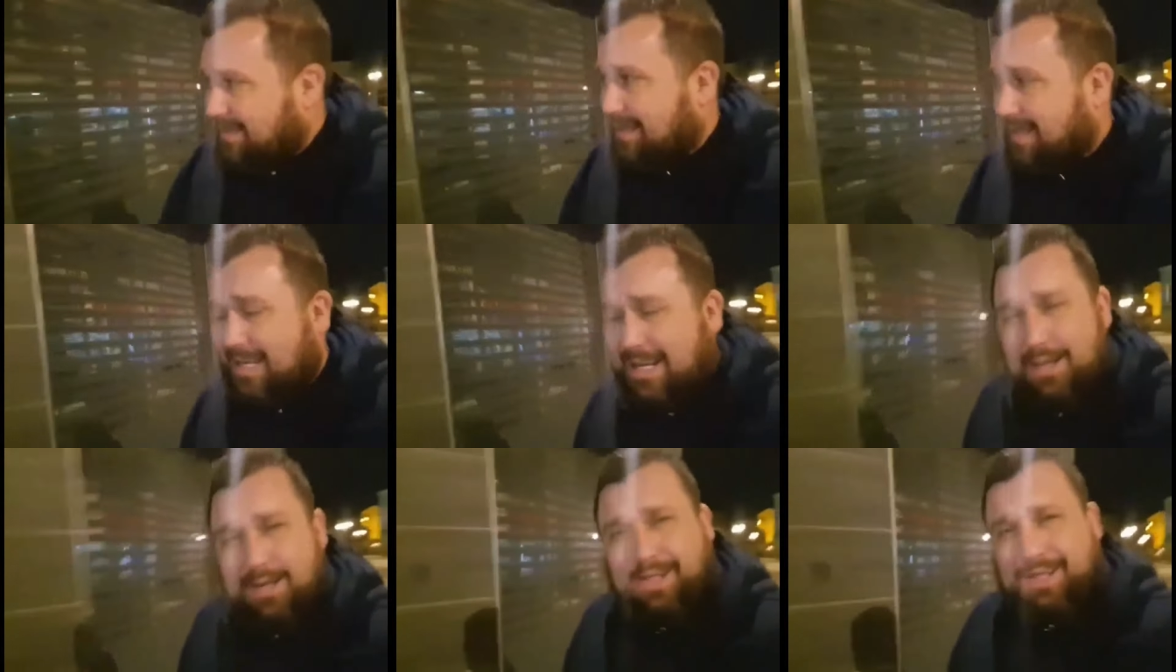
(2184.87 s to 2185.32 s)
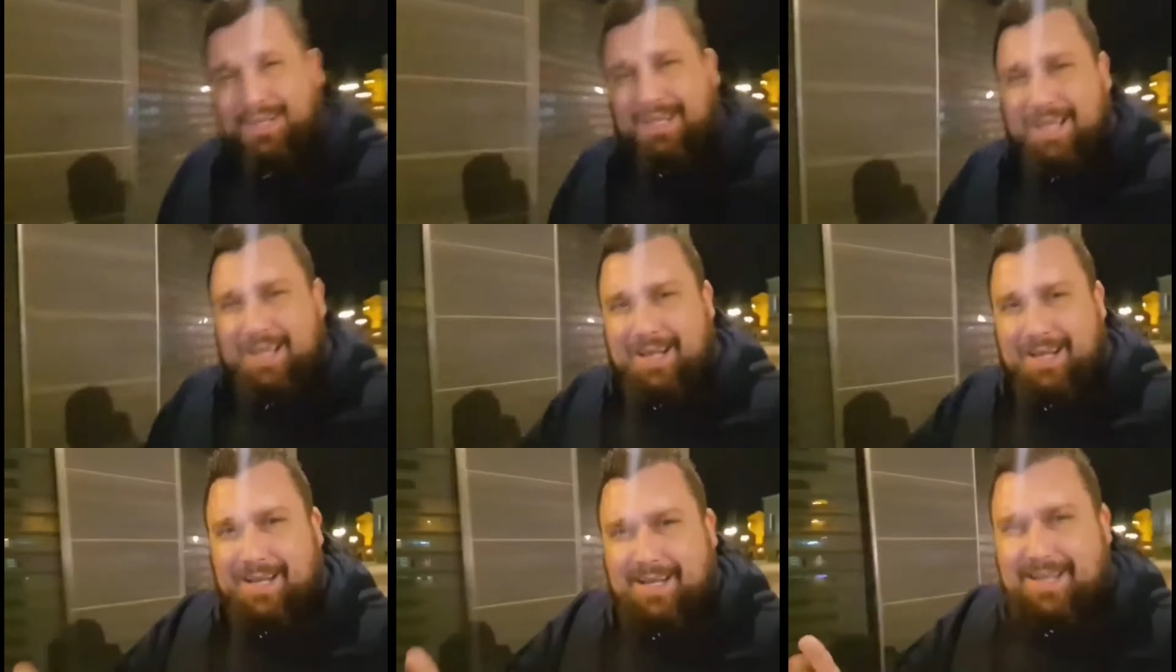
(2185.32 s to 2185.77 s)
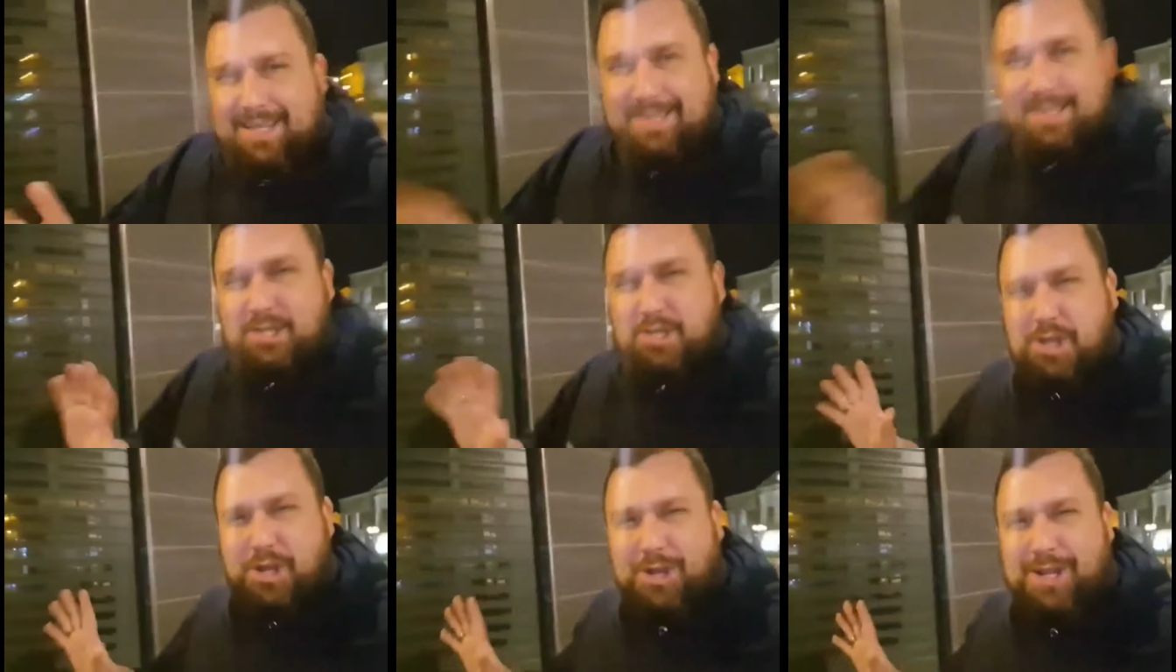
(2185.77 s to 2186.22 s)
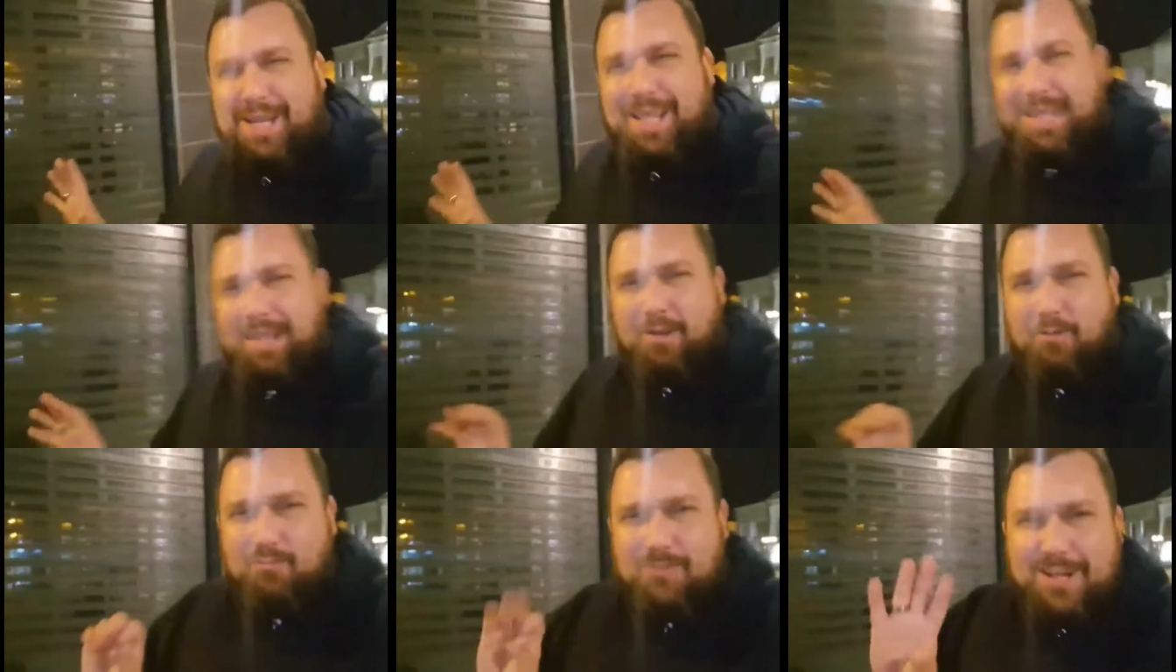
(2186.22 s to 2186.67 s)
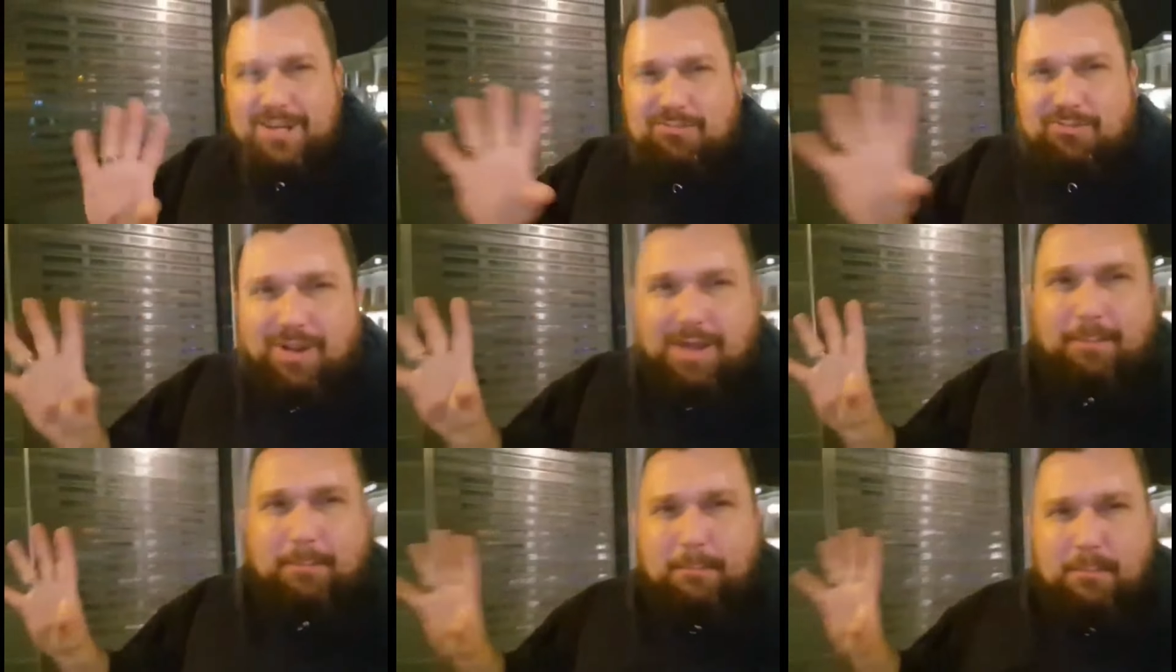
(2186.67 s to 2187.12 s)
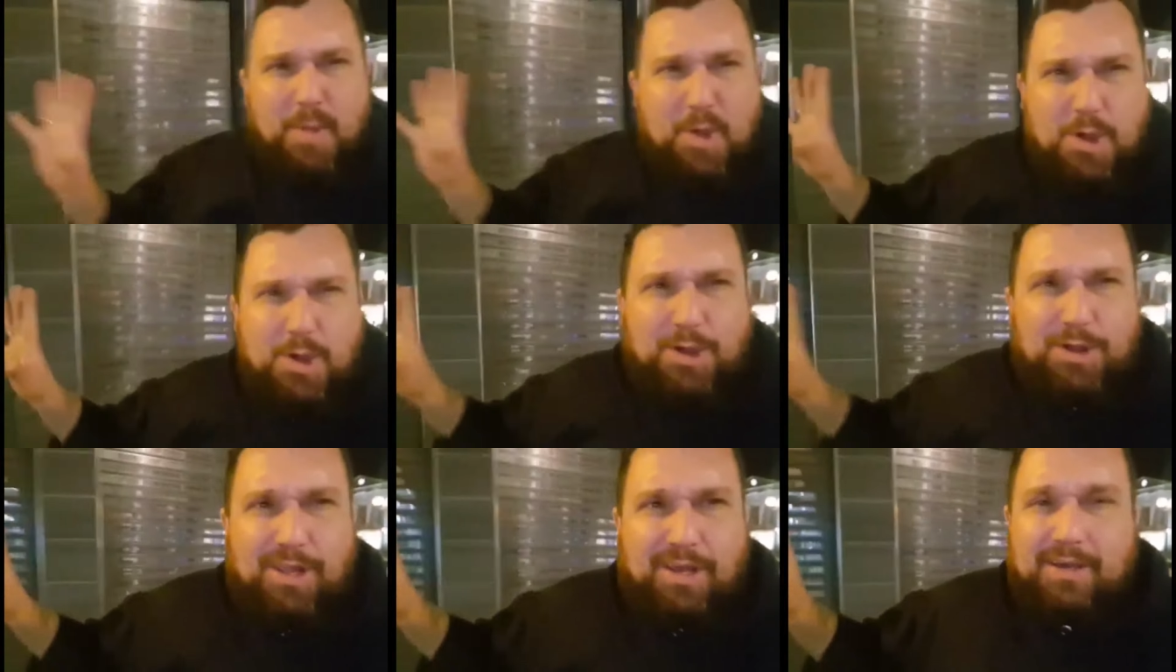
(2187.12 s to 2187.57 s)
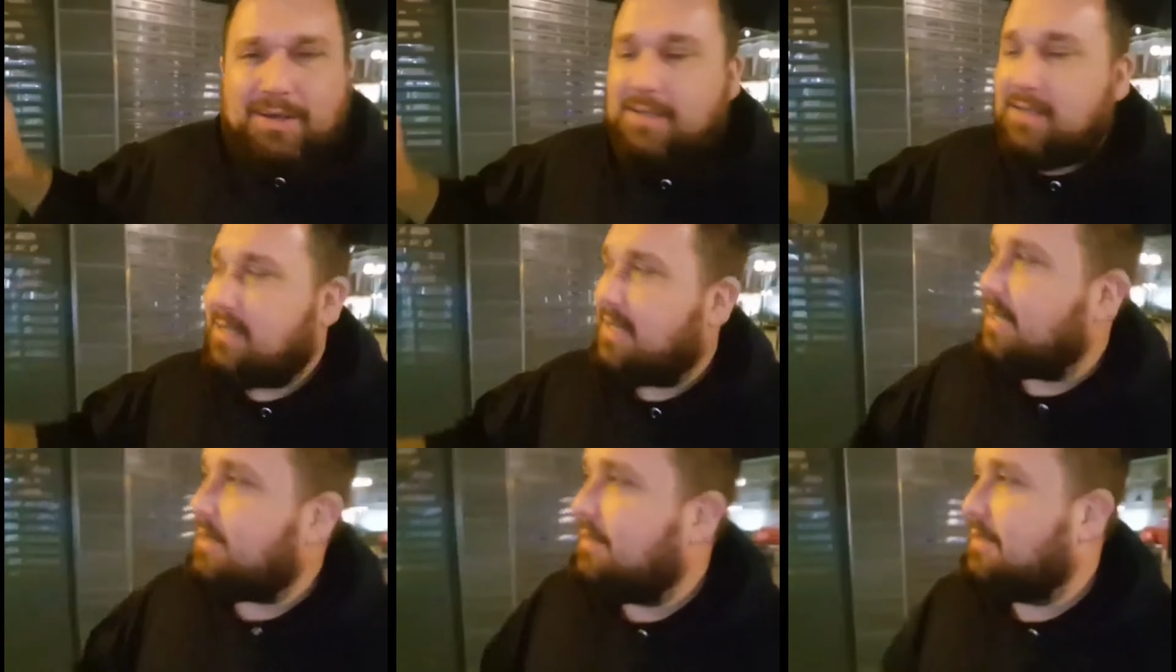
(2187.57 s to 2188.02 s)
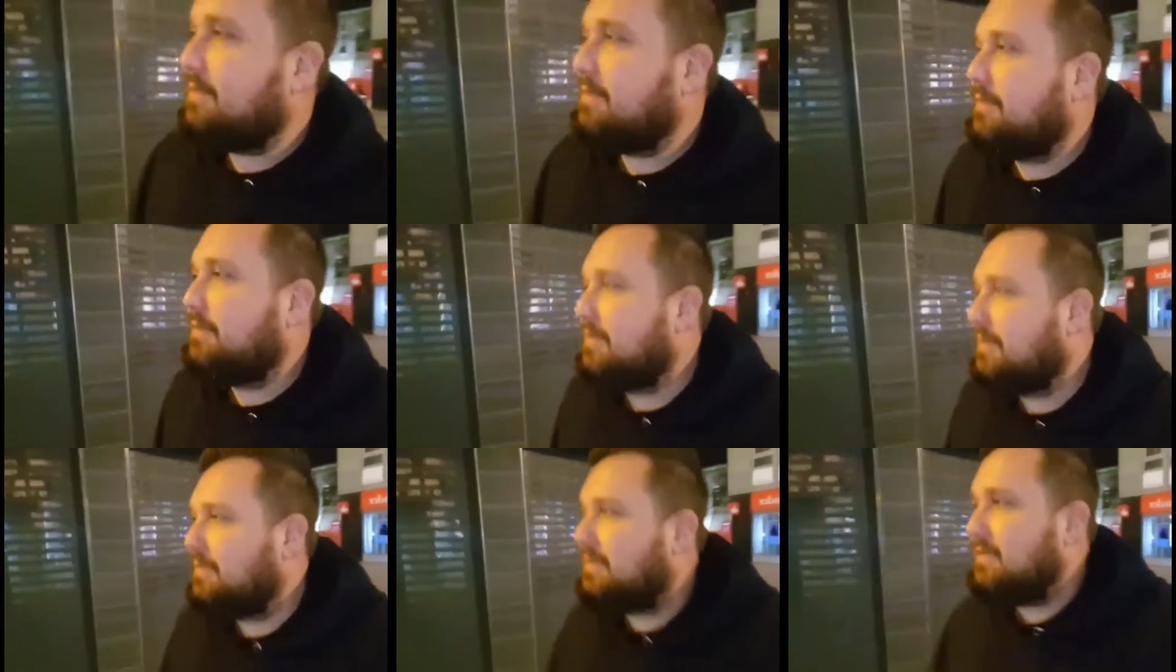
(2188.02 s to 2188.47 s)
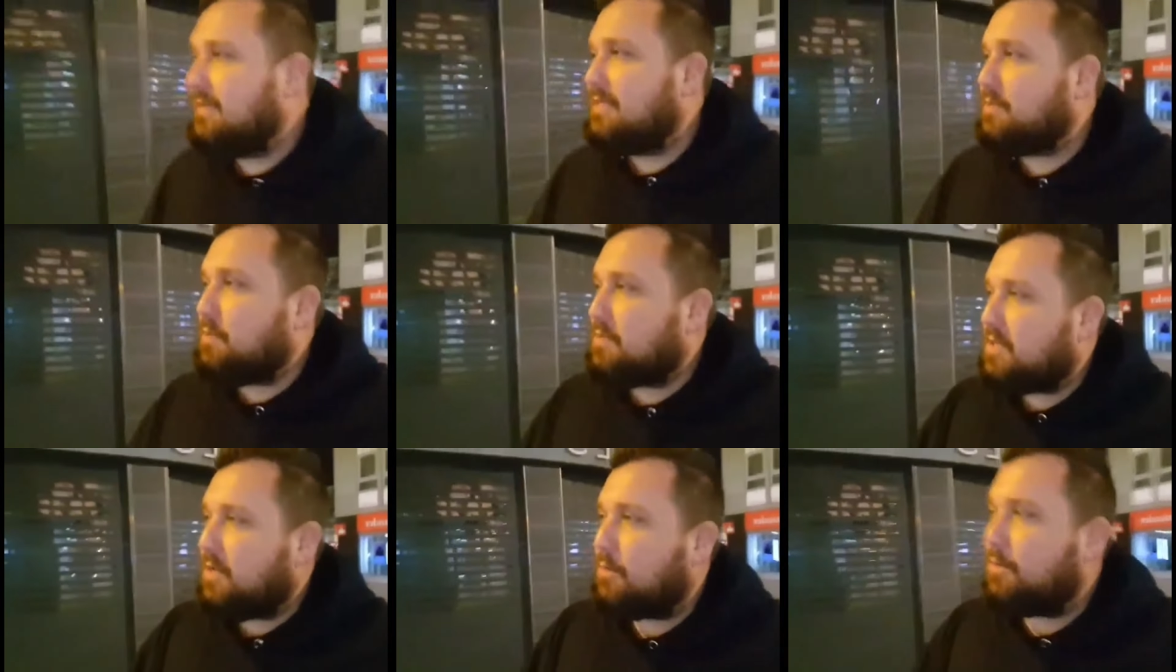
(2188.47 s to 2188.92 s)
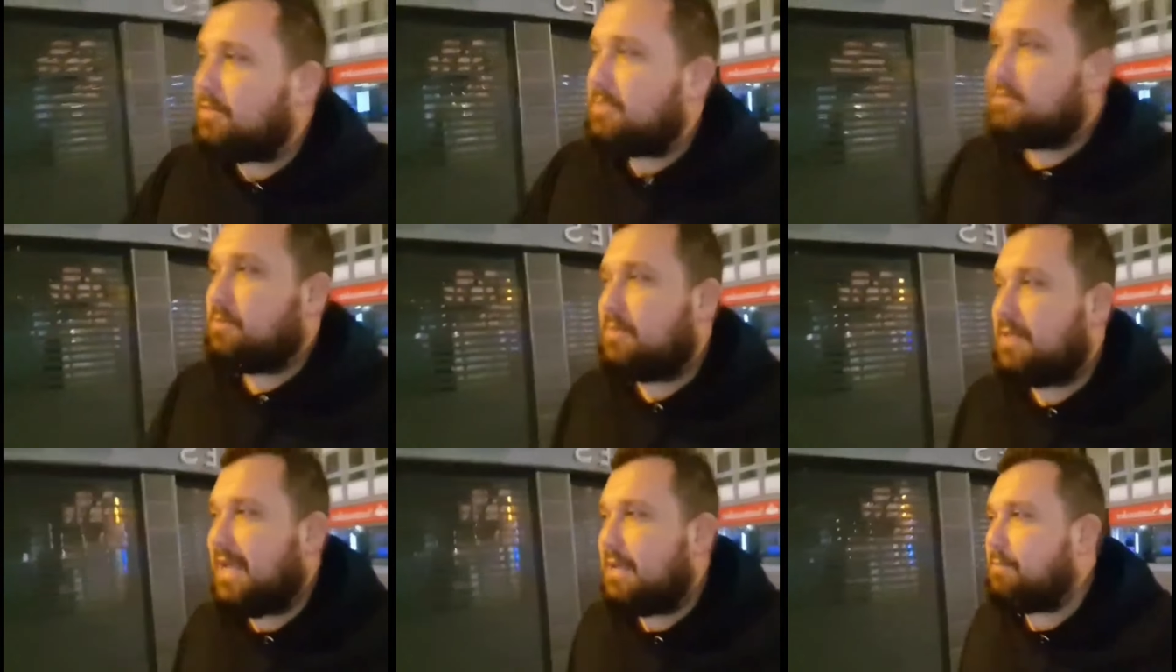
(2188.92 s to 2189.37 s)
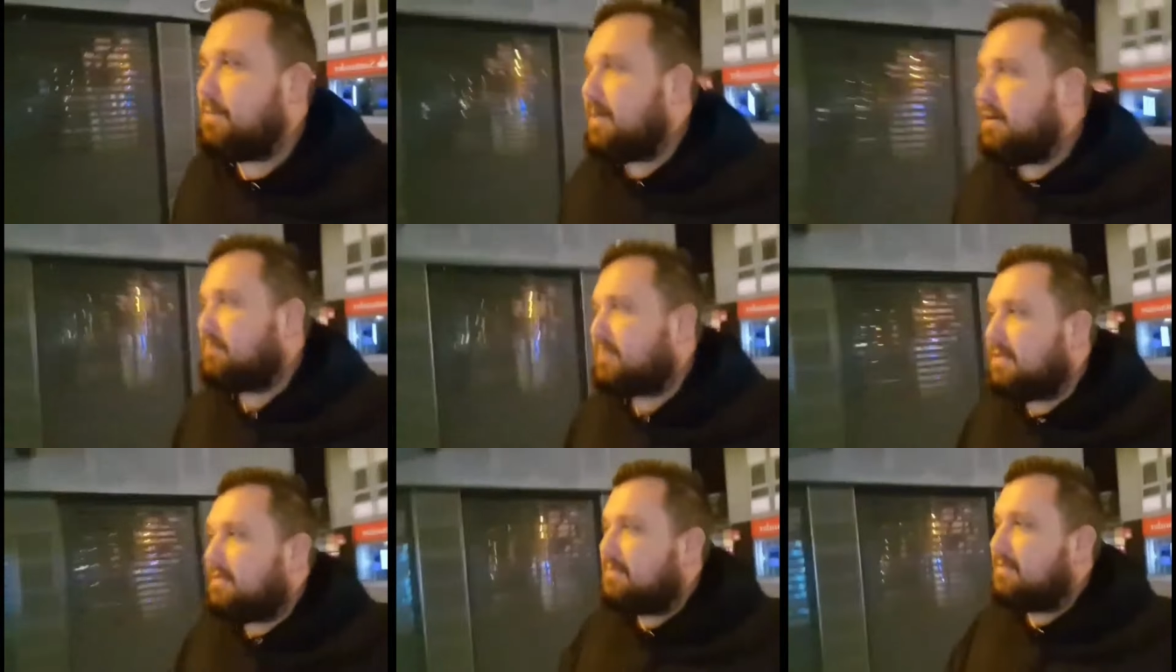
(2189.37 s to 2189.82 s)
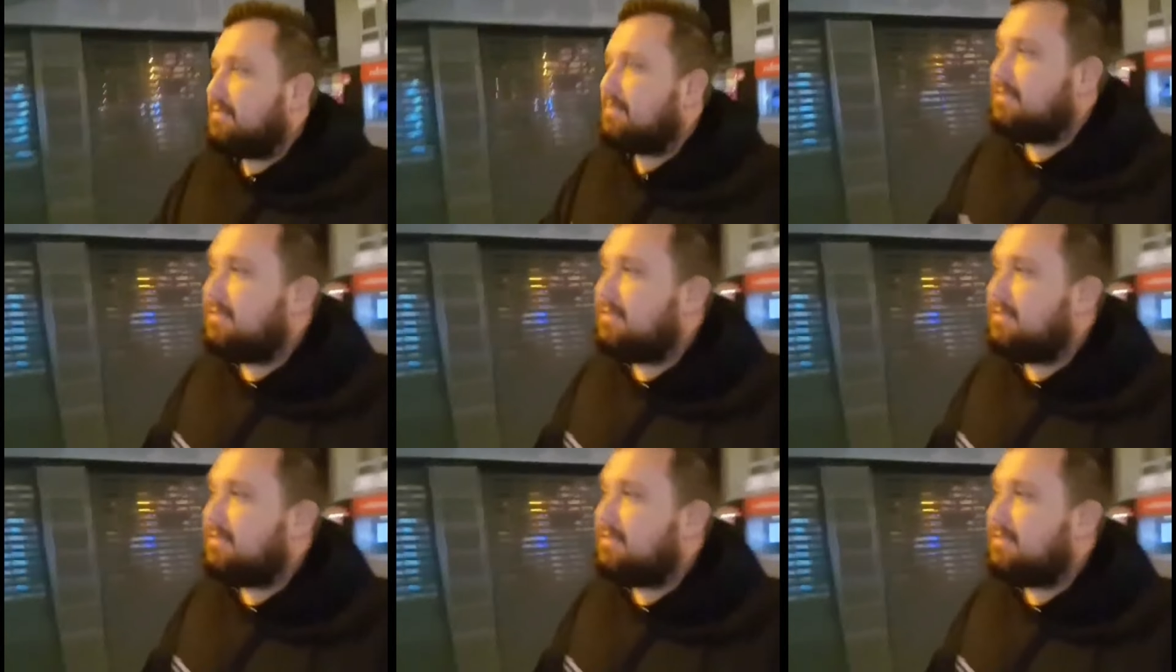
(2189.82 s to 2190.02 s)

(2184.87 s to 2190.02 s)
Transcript: You know, like the uh, the Shining, Red Rum Murder. You know, that's what it's called. That's what it's named after.